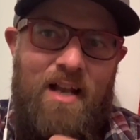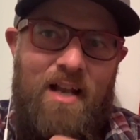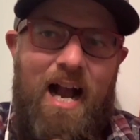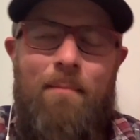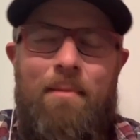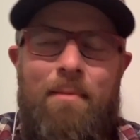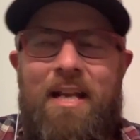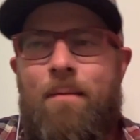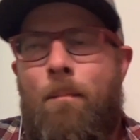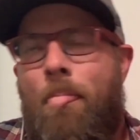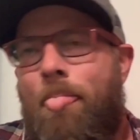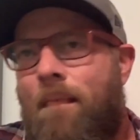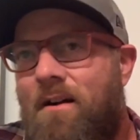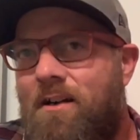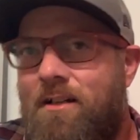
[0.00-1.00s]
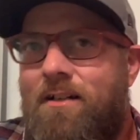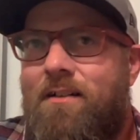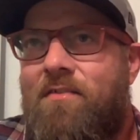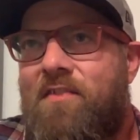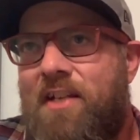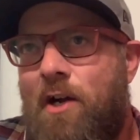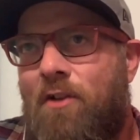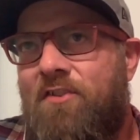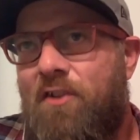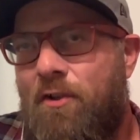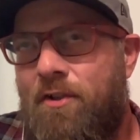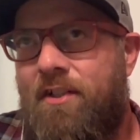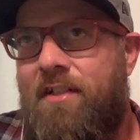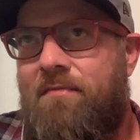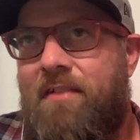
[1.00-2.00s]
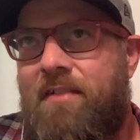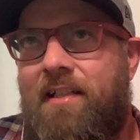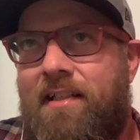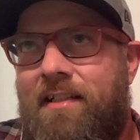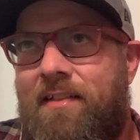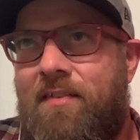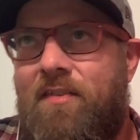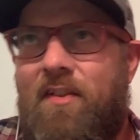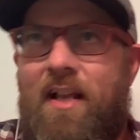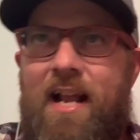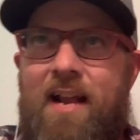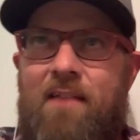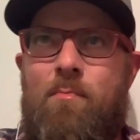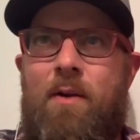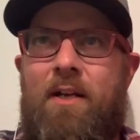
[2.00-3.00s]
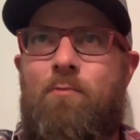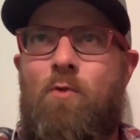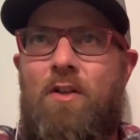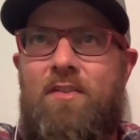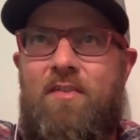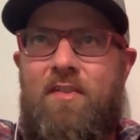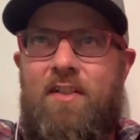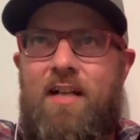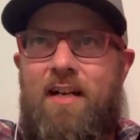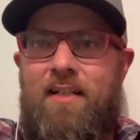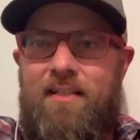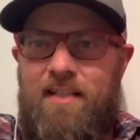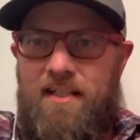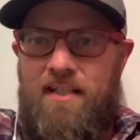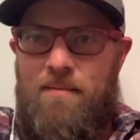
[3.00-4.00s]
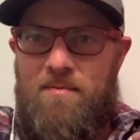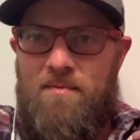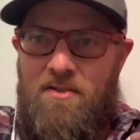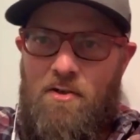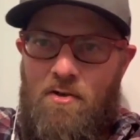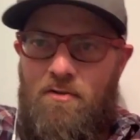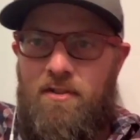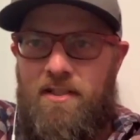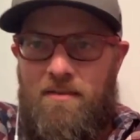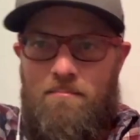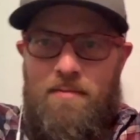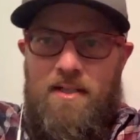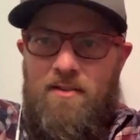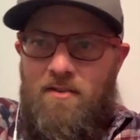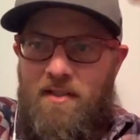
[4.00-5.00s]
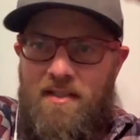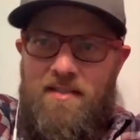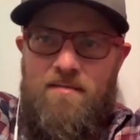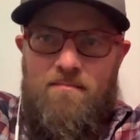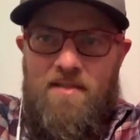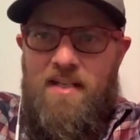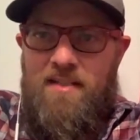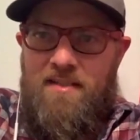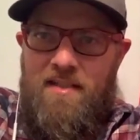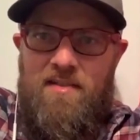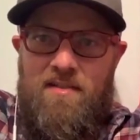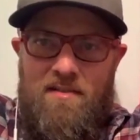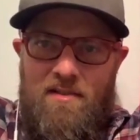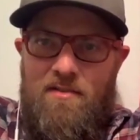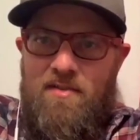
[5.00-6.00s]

I mean, the alternative is everybody wants to kind of kick up slowly and barely take these little steps.